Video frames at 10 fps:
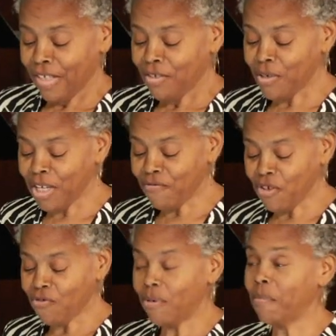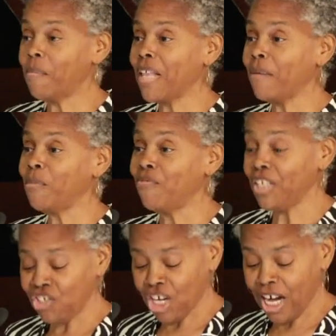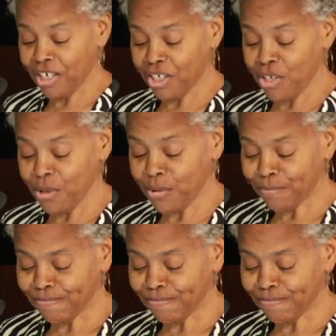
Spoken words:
Do any of you remember that movie, John Q?